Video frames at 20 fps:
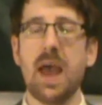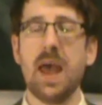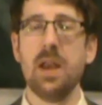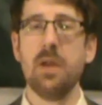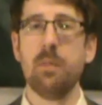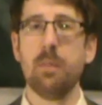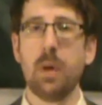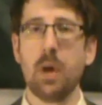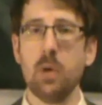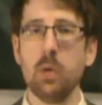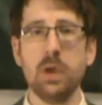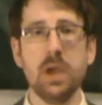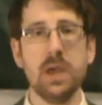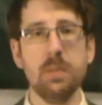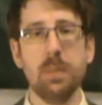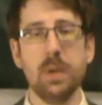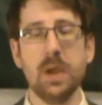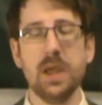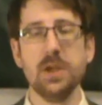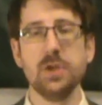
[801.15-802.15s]
and Pokey
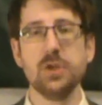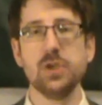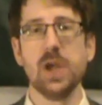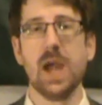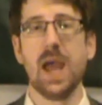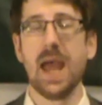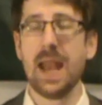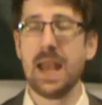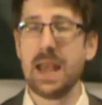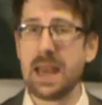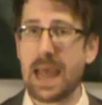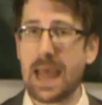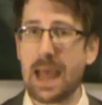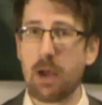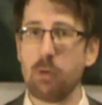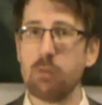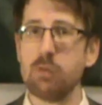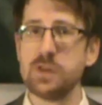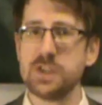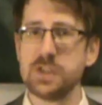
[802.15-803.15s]
Pidge and
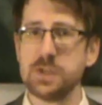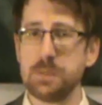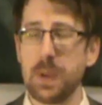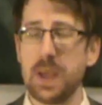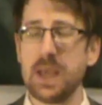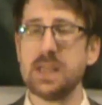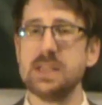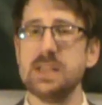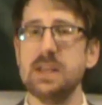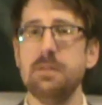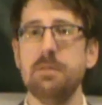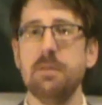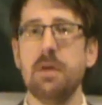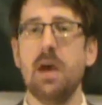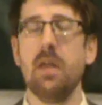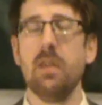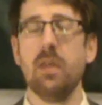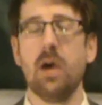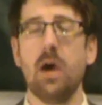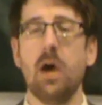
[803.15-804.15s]
our respective
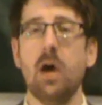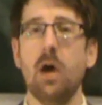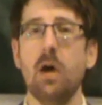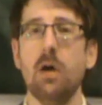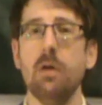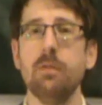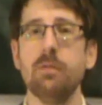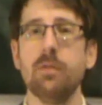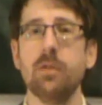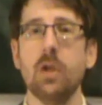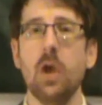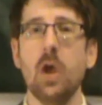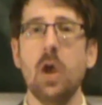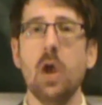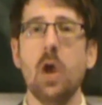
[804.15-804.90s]
other halves